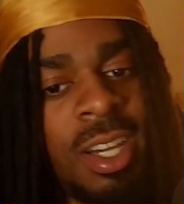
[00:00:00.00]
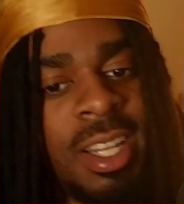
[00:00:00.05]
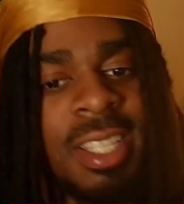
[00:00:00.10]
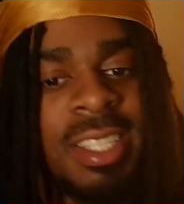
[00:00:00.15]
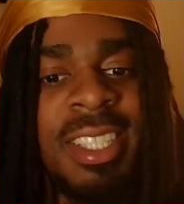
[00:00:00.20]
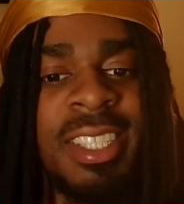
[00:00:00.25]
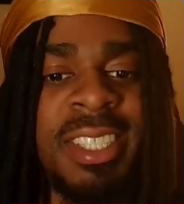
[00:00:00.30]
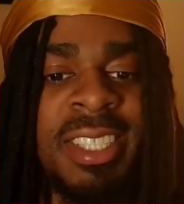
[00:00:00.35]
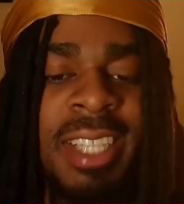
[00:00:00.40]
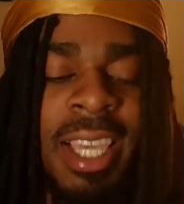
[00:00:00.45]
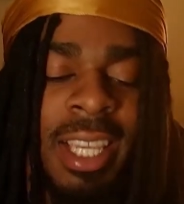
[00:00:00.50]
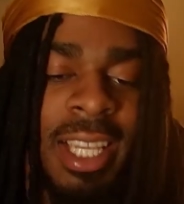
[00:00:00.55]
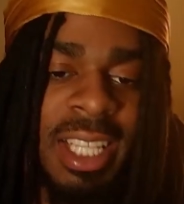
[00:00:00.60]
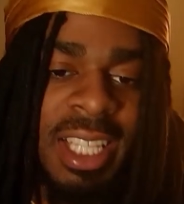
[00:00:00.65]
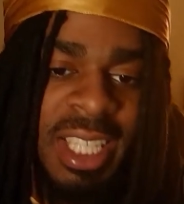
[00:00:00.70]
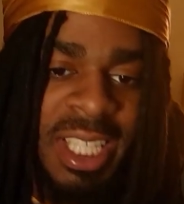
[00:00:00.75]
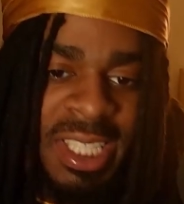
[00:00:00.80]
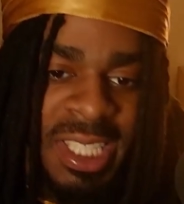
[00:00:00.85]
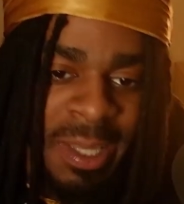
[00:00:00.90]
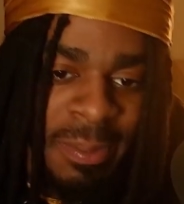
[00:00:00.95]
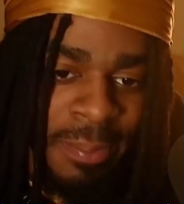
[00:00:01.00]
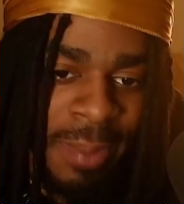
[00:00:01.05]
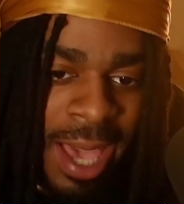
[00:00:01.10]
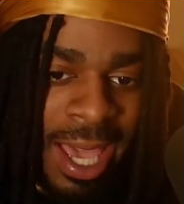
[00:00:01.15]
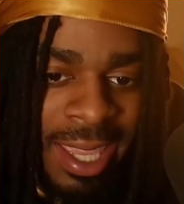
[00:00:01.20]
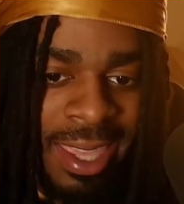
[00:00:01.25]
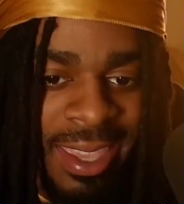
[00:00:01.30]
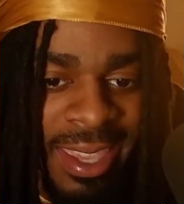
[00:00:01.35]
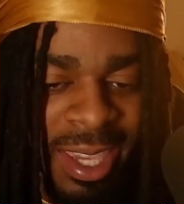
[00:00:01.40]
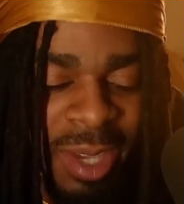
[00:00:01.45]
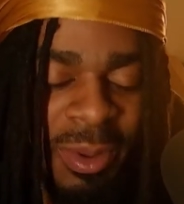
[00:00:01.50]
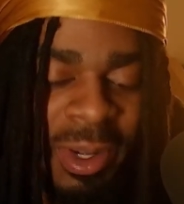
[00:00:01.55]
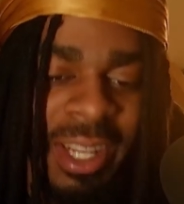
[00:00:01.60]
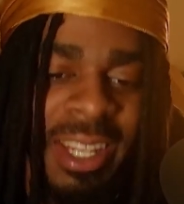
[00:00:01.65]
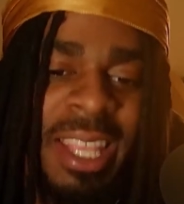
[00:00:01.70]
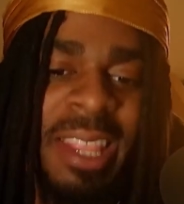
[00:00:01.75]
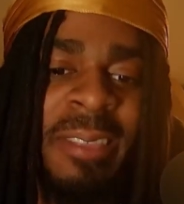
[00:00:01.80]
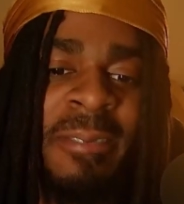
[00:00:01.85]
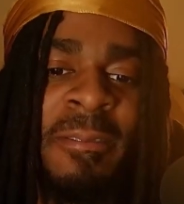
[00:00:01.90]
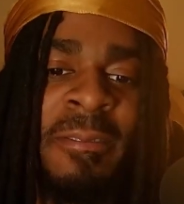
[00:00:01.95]
This is jaykleezie back again with
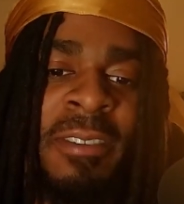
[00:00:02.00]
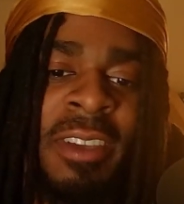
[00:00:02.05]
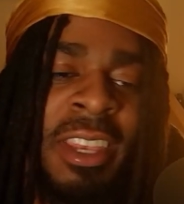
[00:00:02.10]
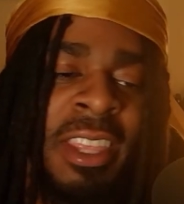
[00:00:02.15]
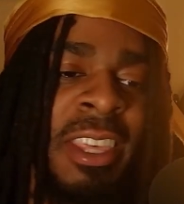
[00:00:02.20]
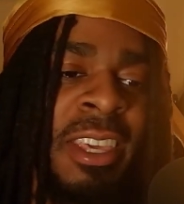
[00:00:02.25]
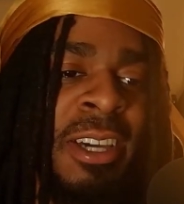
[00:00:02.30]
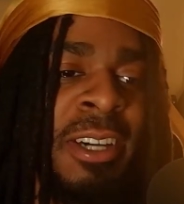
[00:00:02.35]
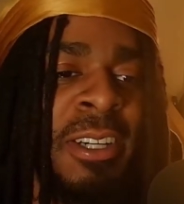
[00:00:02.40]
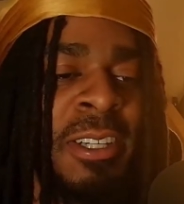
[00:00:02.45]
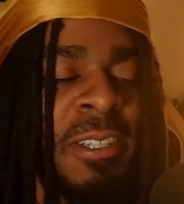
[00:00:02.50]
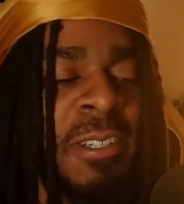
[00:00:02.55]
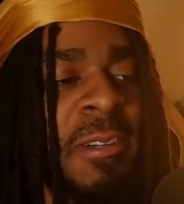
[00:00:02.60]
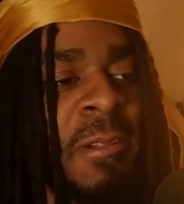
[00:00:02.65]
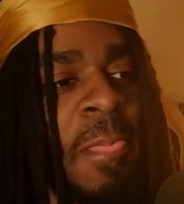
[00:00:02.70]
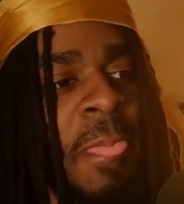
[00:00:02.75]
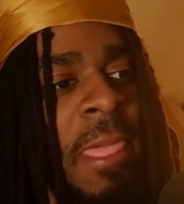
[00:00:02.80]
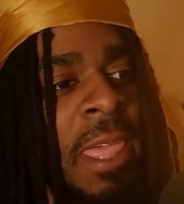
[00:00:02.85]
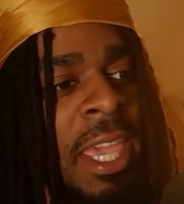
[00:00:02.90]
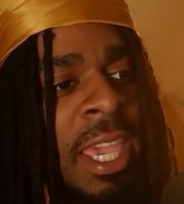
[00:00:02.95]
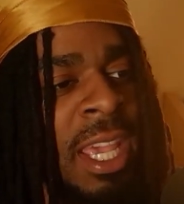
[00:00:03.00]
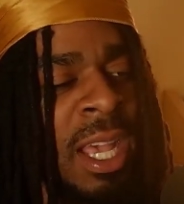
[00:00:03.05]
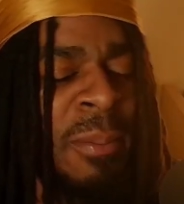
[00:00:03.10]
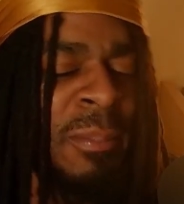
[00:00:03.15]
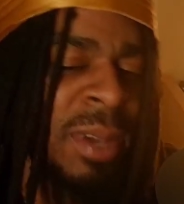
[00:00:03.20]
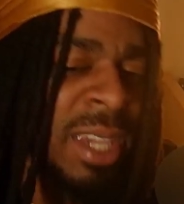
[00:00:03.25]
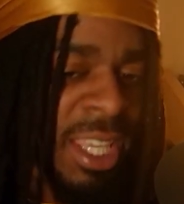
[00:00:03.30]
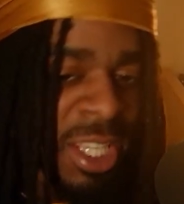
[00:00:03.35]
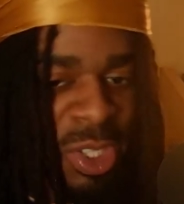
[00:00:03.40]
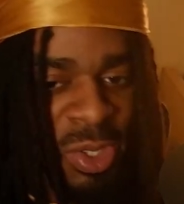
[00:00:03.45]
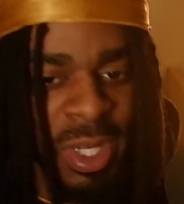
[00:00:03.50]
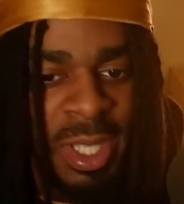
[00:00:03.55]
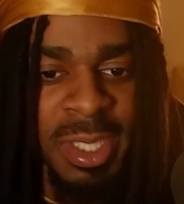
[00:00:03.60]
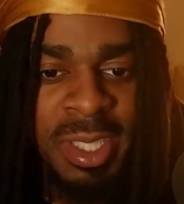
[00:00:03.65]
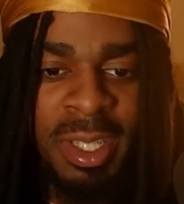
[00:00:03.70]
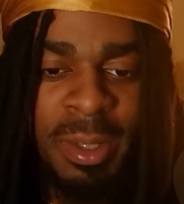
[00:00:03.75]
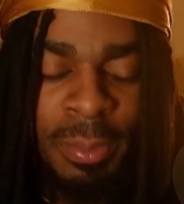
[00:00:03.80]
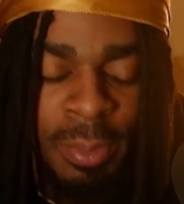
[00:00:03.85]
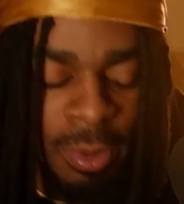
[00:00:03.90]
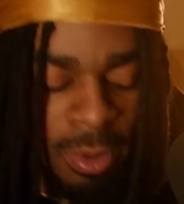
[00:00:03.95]
another video. And I'm going to get straight to
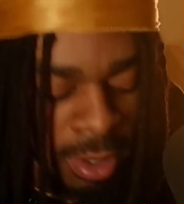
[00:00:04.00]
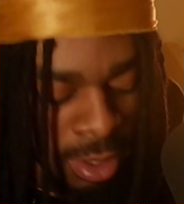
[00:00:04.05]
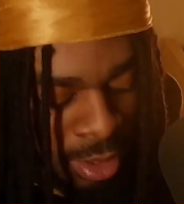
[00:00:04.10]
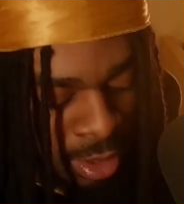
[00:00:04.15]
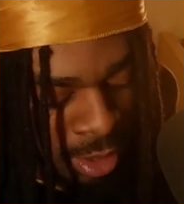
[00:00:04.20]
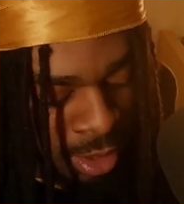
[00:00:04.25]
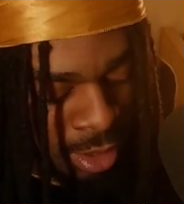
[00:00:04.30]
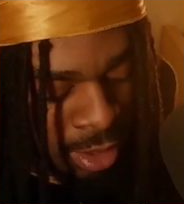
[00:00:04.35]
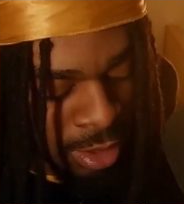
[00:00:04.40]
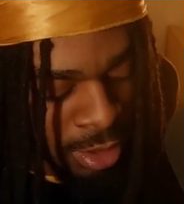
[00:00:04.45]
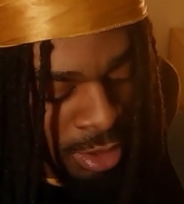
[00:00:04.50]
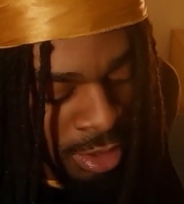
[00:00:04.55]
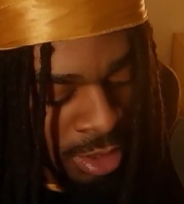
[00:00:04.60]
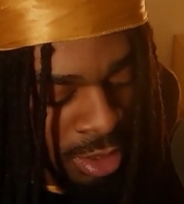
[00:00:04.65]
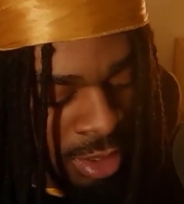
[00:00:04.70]
the point, y'all.